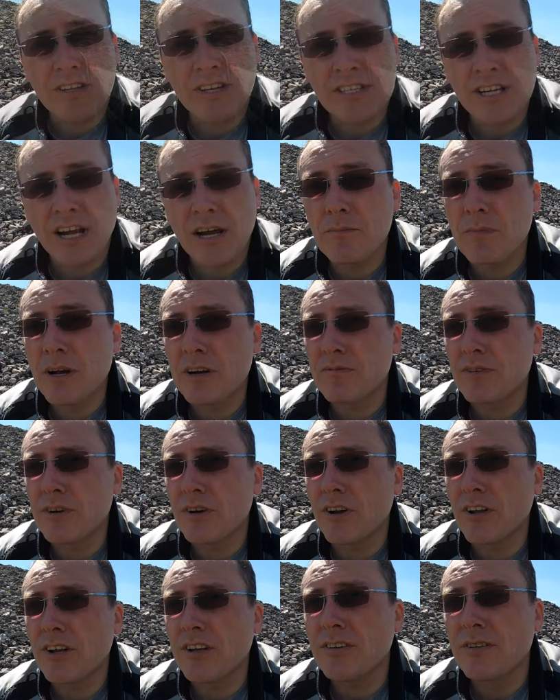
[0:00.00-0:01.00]
the sound
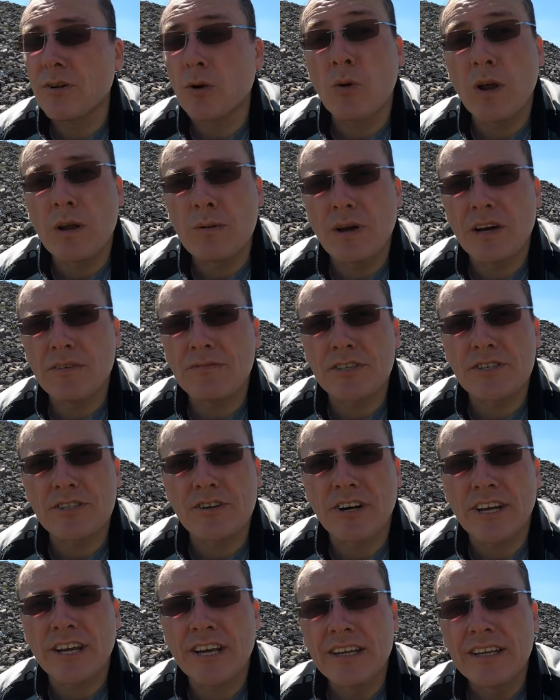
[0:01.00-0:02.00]
buffer on, or wind buffer,
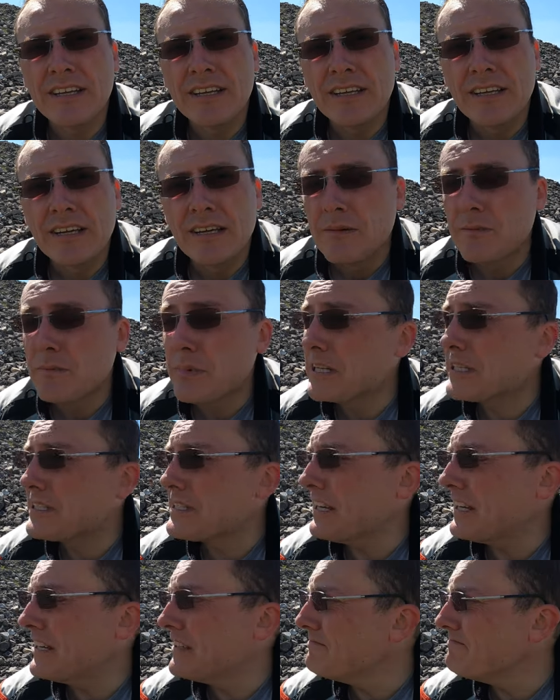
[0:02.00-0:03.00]
sorry,
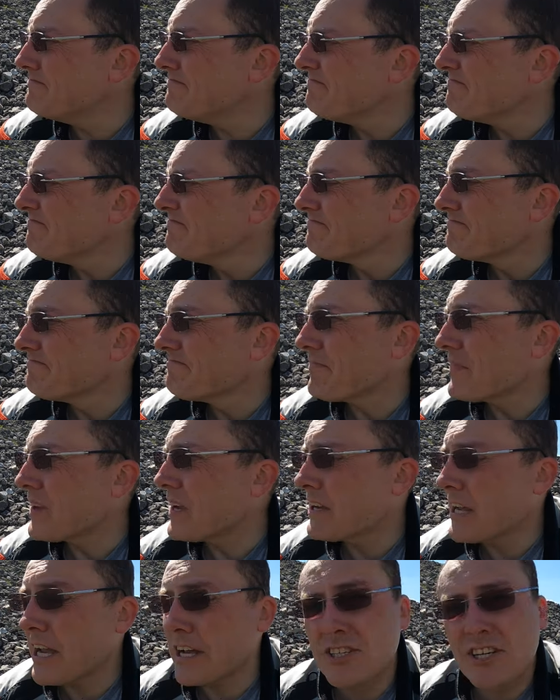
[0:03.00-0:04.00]
but um,
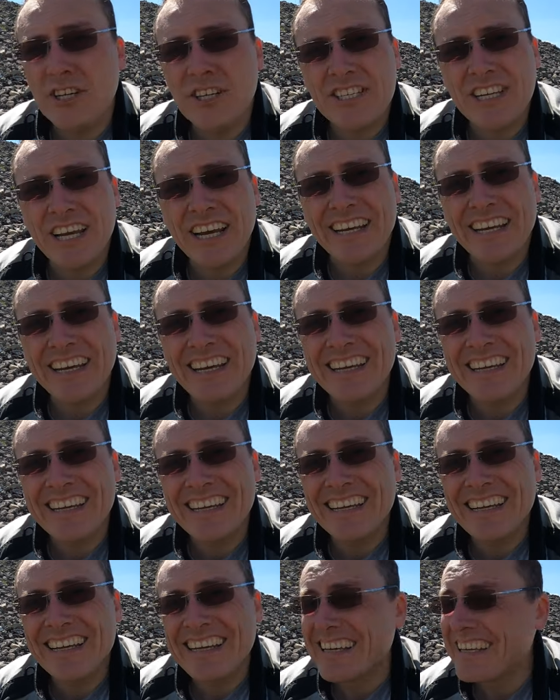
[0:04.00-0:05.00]
I'll catch you in a sec.
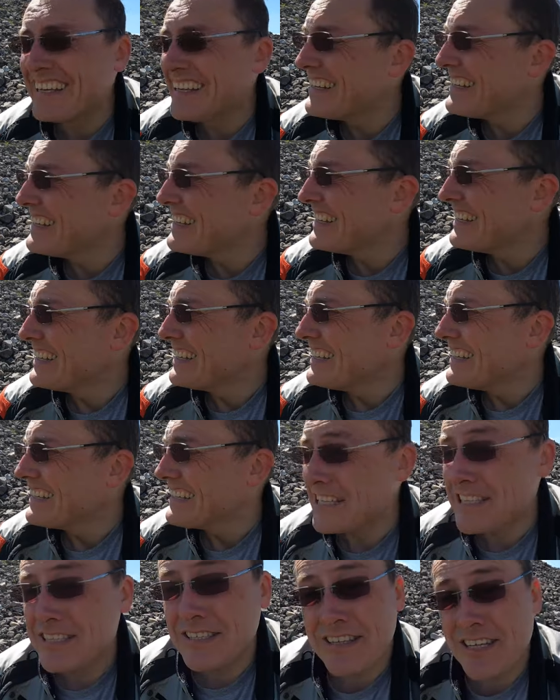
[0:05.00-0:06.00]

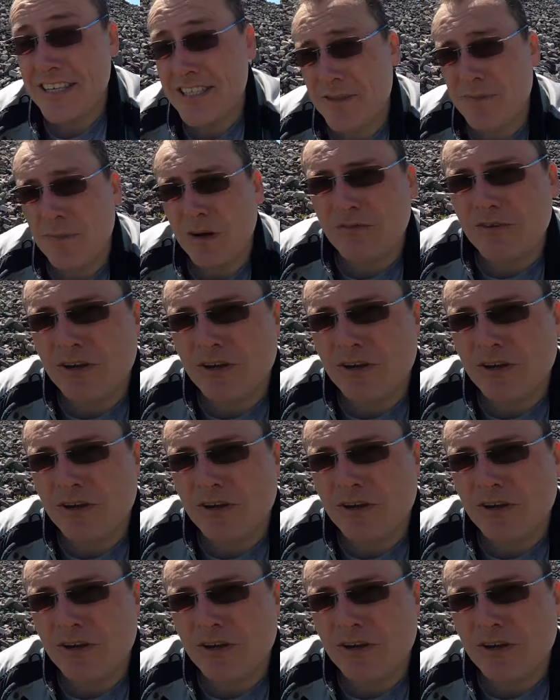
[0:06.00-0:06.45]
That's, this is my